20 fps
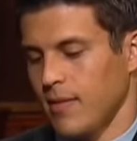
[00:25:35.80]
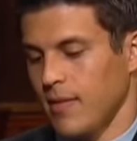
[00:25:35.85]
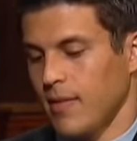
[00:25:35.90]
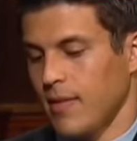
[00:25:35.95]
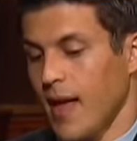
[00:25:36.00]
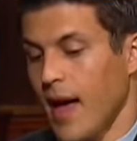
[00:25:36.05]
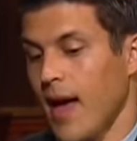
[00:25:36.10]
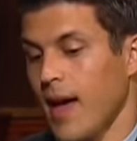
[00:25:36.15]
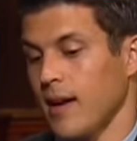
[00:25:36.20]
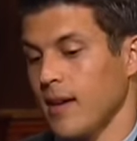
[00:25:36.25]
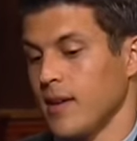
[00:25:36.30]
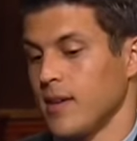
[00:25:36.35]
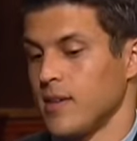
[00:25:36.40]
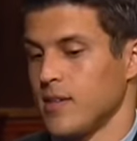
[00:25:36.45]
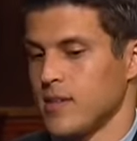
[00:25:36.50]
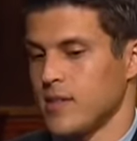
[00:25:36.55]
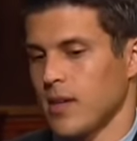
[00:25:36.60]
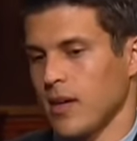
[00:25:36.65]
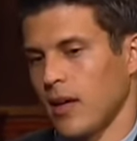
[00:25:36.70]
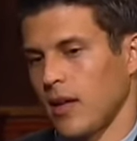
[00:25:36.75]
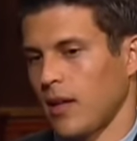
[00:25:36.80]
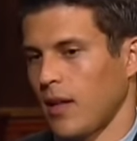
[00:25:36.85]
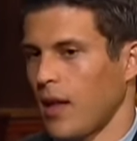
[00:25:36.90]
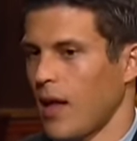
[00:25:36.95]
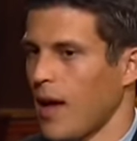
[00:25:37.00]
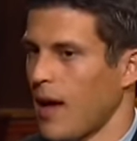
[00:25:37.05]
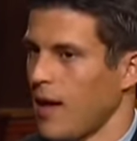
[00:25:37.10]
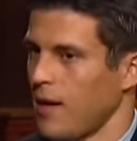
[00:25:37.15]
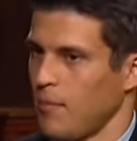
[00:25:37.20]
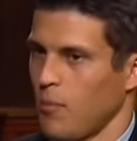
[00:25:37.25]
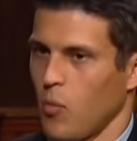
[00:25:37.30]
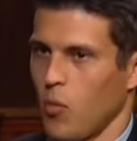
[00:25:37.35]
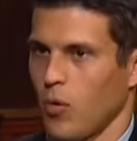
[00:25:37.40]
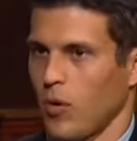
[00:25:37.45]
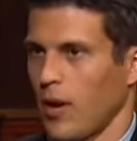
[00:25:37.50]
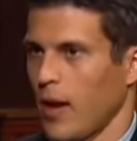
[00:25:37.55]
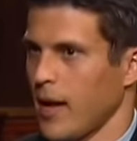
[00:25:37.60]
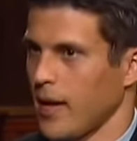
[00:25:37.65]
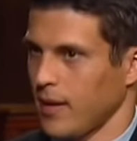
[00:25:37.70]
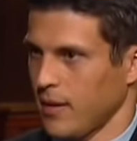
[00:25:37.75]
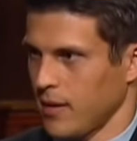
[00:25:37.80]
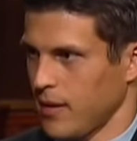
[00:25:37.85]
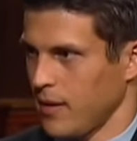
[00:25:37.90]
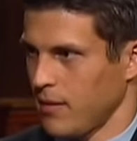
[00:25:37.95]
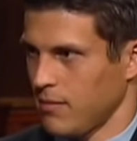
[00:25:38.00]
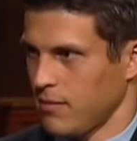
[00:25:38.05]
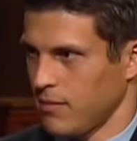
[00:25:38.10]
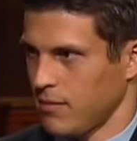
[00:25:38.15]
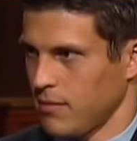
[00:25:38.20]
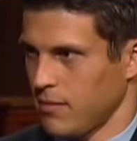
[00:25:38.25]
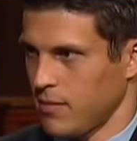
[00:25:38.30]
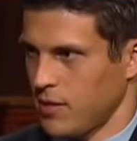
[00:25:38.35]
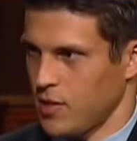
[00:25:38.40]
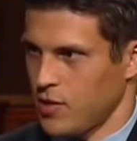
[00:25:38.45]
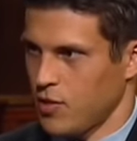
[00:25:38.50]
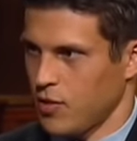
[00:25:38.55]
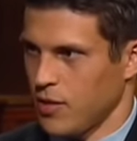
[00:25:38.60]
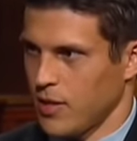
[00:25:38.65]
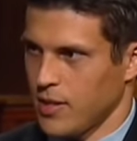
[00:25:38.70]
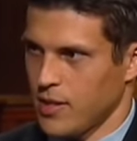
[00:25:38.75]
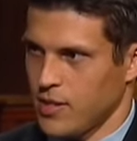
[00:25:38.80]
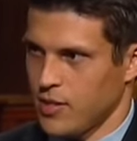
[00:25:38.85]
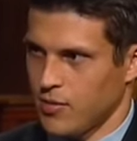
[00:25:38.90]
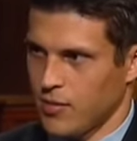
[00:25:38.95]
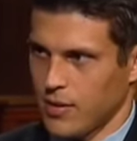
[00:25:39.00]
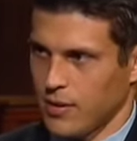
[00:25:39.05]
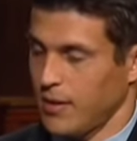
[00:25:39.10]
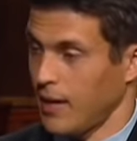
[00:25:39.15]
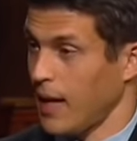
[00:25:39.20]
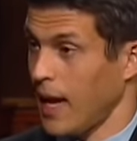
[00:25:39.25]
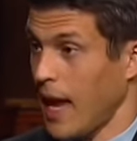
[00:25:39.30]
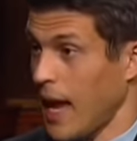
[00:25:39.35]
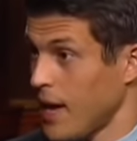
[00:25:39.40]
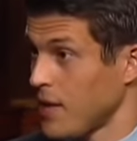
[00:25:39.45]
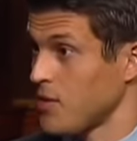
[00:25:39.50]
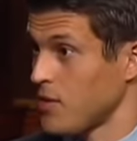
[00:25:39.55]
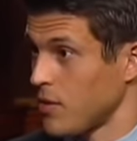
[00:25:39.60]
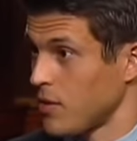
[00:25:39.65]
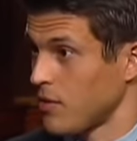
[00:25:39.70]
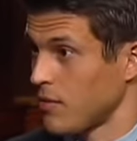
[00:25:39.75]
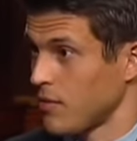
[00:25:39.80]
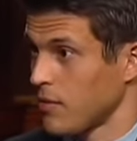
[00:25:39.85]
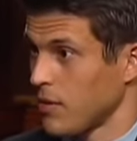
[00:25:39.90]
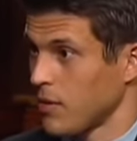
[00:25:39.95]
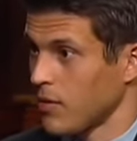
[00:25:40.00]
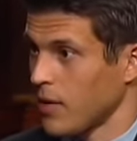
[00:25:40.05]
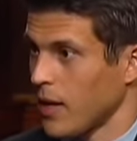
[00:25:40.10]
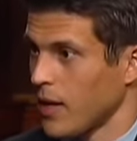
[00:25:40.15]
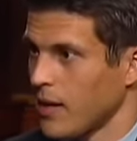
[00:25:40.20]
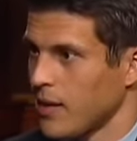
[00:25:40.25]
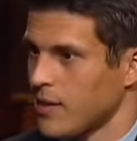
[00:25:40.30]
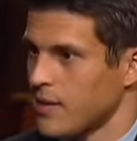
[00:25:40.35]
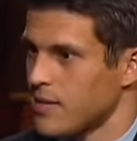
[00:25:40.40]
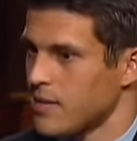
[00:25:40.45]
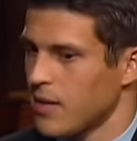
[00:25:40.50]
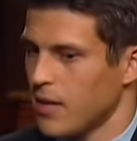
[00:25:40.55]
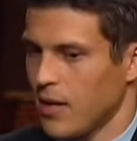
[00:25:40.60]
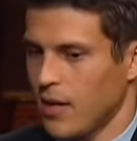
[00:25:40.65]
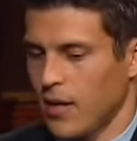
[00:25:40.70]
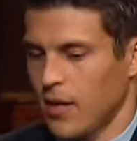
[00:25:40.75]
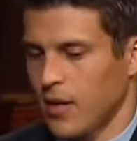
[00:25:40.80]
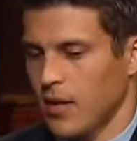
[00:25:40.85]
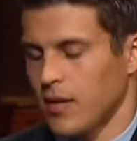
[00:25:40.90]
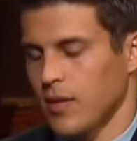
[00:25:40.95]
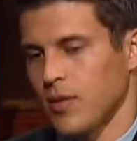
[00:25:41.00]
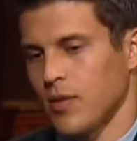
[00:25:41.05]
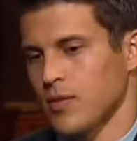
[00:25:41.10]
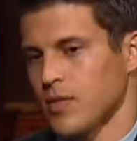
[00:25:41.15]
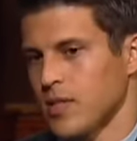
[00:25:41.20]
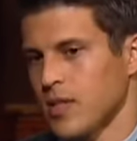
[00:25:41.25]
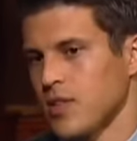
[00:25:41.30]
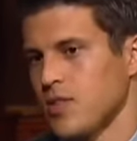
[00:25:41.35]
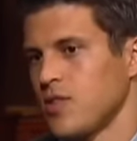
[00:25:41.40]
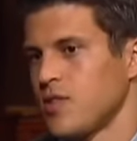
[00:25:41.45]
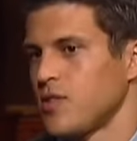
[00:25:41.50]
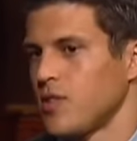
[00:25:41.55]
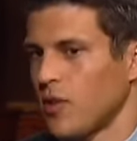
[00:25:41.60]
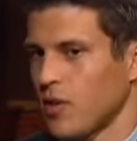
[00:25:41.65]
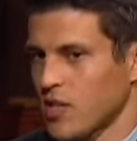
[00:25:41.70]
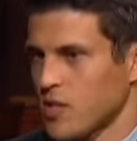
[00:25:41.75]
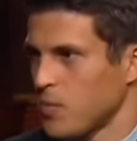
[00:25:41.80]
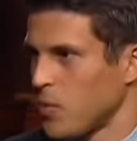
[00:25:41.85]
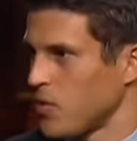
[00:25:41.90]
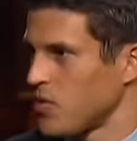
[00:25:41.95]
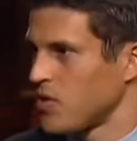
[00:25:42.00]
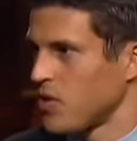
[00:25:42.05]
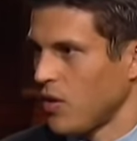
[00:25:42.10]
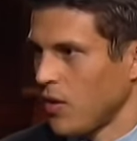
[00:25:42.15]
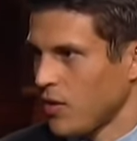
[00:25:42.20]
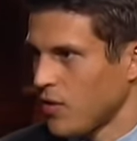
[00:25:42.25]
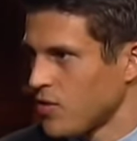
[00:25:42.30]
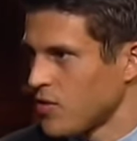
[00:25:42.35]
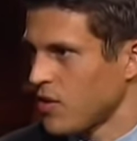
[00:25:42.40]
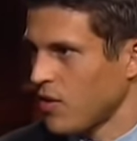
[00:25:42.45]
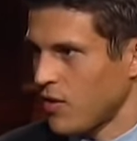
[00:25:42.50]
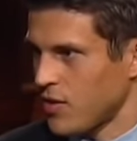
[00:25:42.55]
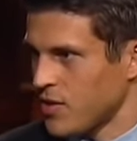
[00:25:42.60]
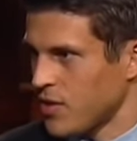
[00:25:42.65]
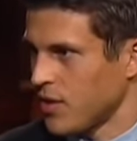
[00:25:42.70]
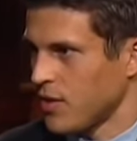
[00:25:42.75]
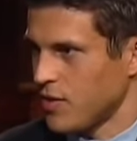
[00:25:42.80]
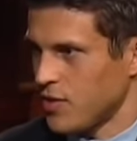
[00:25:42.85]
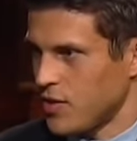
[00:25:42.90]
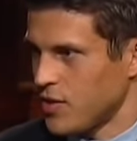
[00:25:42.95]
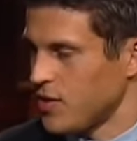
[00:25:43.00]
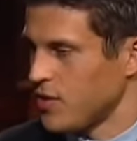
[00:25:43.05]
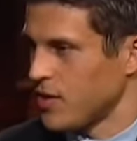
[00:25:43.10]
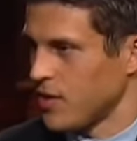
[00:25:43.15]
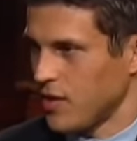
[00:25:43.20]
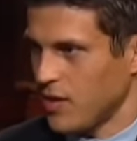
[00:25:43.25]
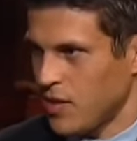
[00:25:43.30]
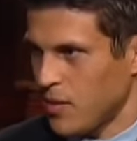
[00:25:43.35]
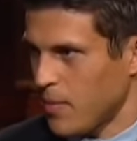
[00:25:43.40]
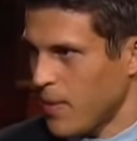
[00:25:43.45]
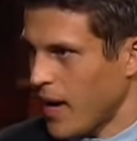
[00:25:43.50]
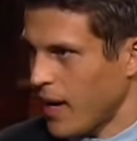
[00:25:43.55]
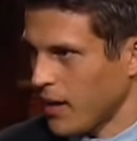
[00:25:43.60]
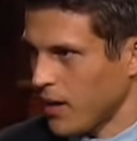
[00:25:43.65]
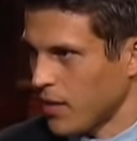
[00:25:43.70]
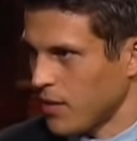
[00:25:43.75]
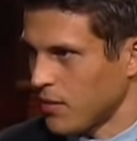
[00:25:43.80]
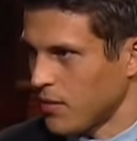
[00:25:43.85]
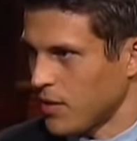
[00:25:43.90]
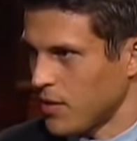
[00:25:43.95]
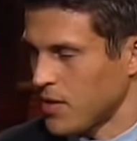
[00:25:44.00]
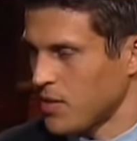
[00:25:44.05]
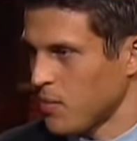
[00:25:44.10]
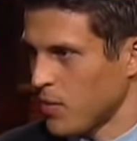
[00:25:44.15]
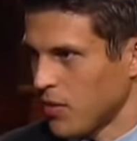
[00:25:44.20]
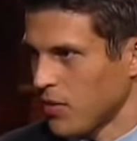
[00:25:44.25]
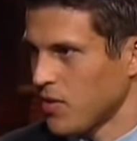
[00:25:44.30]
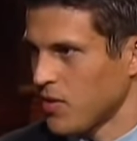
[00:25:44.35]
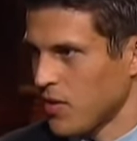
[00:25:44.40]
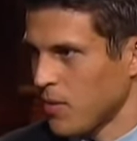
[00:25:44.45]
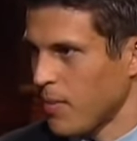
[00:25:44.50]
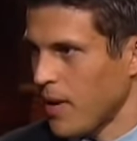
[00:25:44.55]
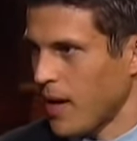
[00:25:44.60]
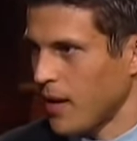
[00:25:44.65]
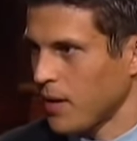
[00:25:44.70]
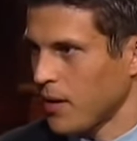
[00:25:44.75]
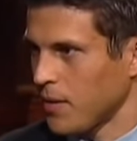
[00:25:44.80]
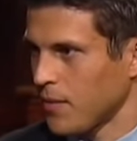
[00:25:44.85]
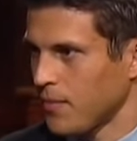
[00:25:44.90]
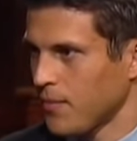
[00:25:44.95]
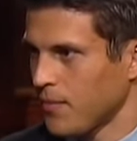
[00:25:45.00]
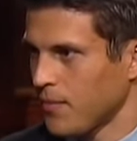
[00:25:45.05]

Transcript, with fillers: That is a lot more likely to turn into a cancer, okay? Because okay. those tissues are exposed to all those carcinogens in the tobacco and the smokeless tobacco.